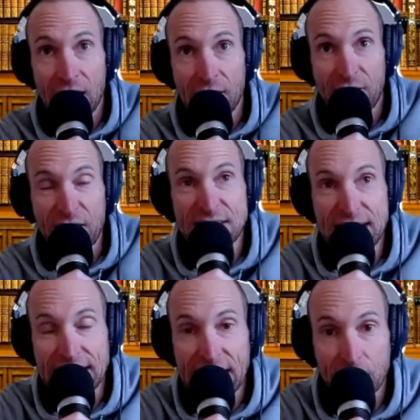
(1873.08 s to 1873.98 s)

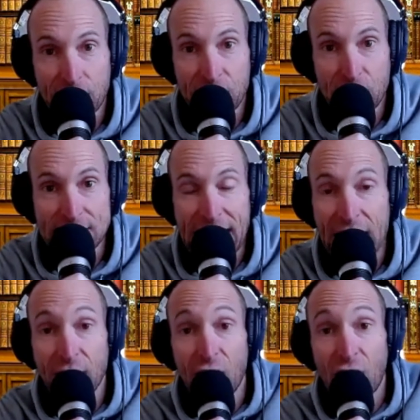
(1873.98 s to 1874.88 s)
15 negative reviews out
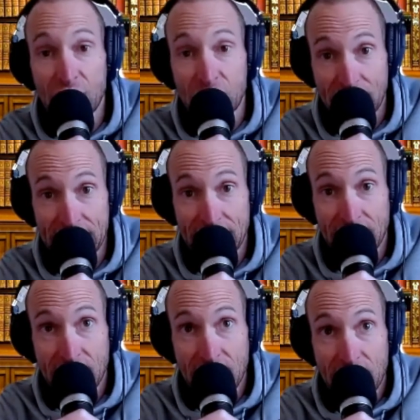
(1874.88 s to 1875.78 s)
of 100
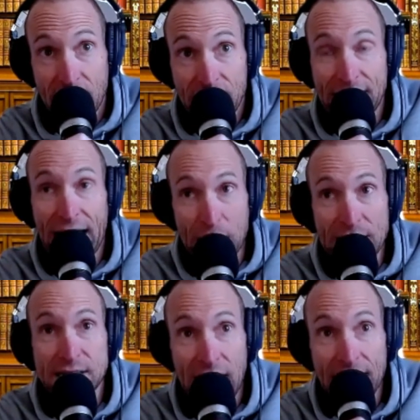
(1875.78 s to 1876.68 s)
then that
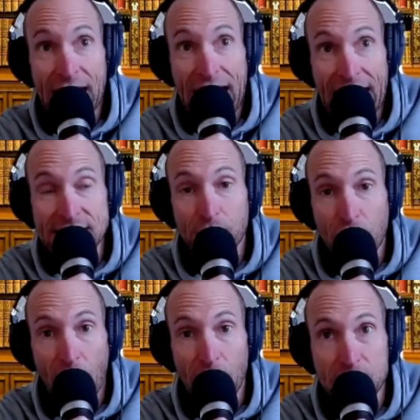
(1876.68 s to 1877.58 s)
means they, they had some
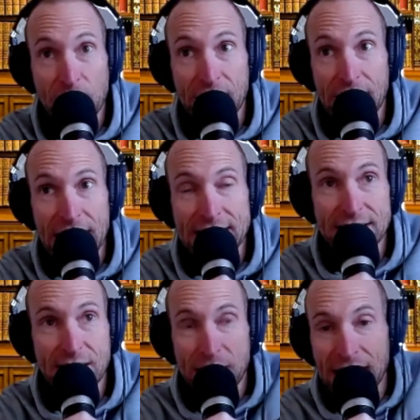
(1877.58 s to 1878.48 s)
problems, but it
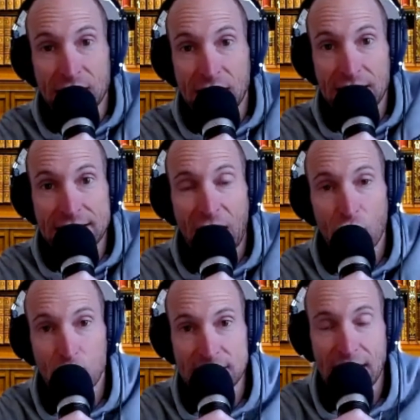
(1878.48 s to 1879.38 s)
doesn't mean that the
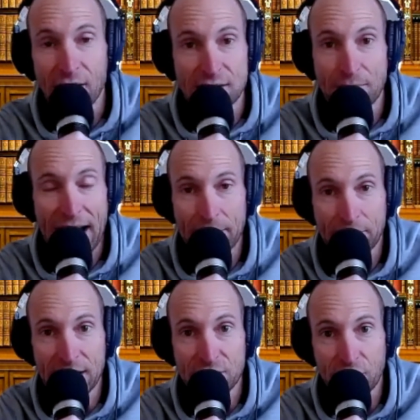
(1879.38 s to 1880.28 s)
entire hotel is a bad
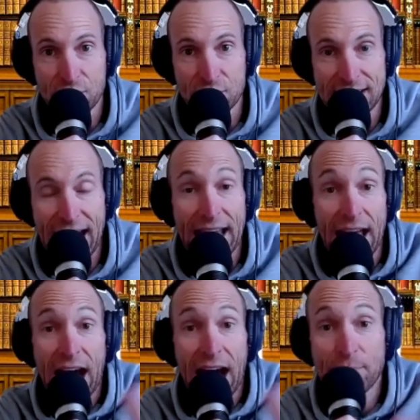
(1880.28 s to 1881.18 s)
place for you to stay.
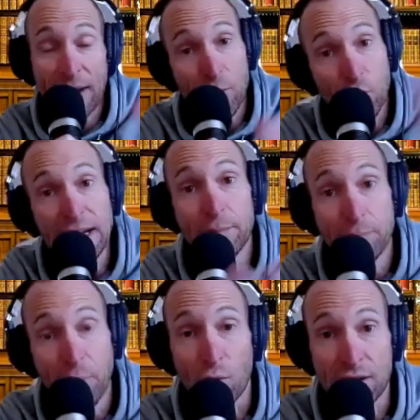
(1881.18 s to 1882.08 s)
Uh, but I read them
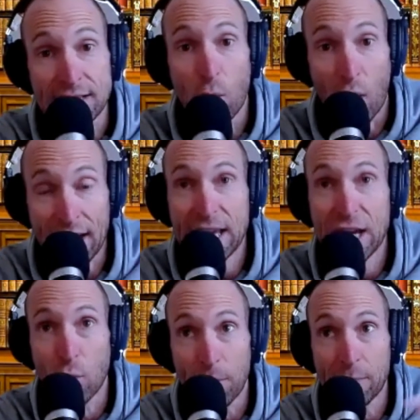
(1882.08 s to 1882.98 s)
both because I want to
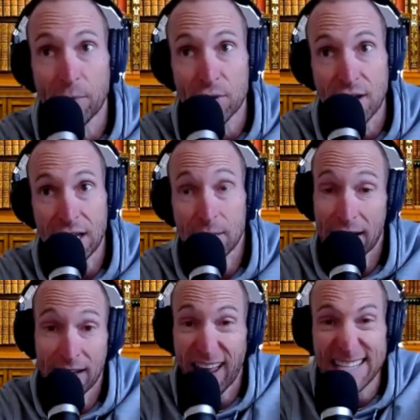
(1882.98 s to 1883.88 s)
hear what people are talking
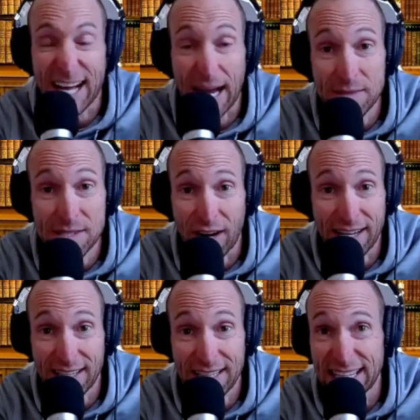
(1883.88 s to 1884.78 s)
about. a lot of times,
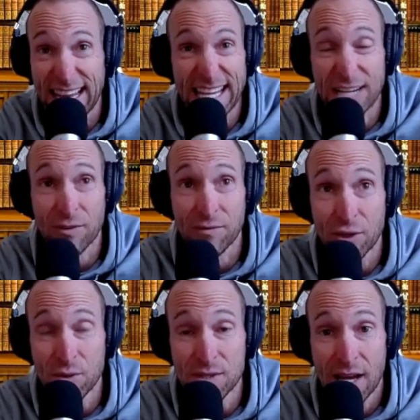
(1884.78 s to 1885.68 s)
frankly, the negative
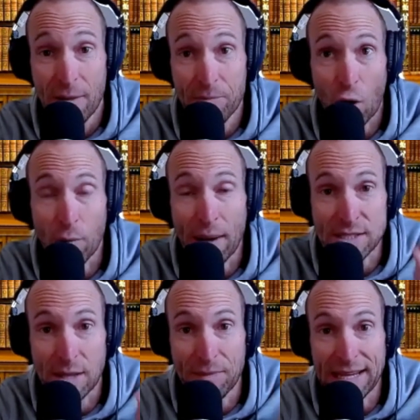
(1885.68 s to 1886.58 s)
reviews are about
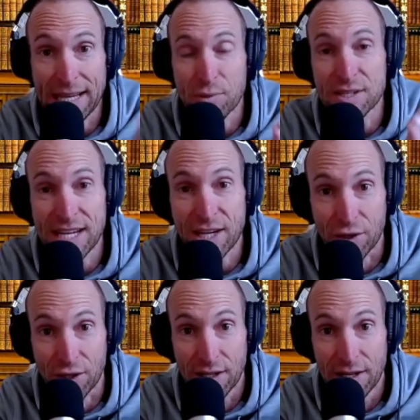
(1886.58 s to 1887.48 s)
something in particular